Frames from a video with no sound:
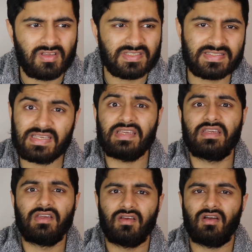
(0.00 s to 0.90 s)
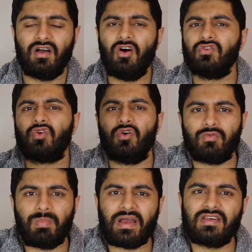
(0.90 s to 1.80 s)
City, also
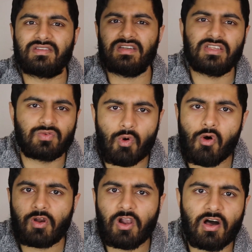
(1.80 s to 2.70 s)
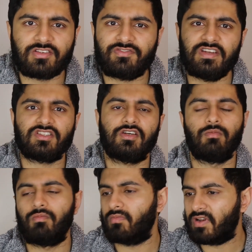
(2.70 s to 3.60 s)
held by Casillas, world-class finisher.
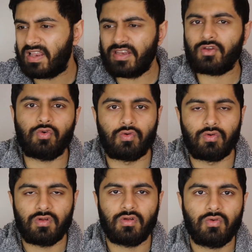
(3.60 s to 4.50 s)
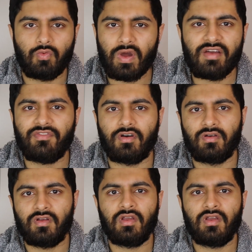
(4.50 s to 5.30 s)
Clinical. Whatever.